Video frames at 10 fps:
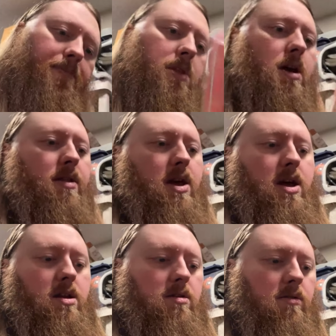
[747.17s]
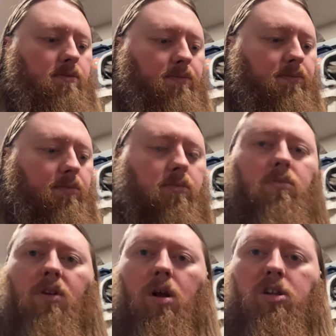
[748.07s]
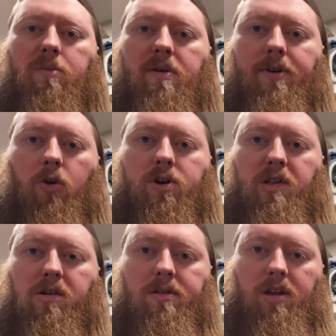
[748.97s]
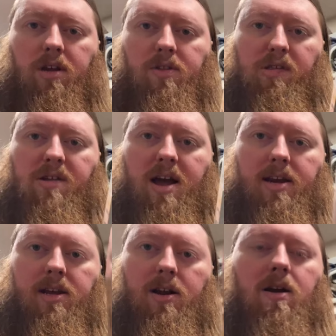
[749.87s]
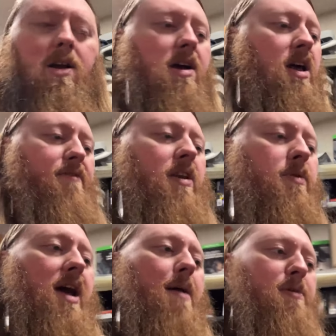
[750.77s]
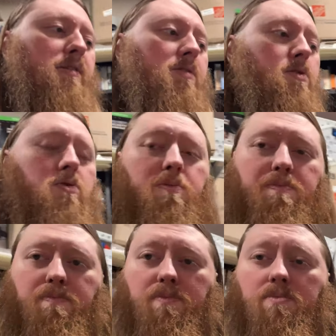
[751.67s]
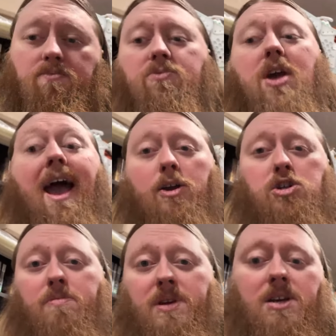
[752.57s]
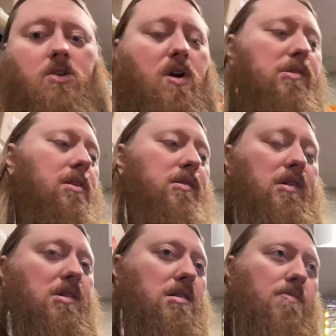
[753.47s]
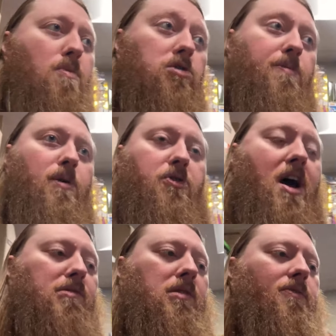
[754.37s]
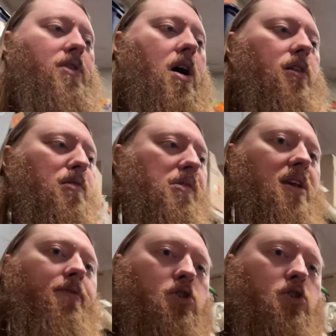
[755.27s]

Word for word: then a little bit of a crease on the side here. If anyone happens to actually be interested, because this is multiple thousands of dollars even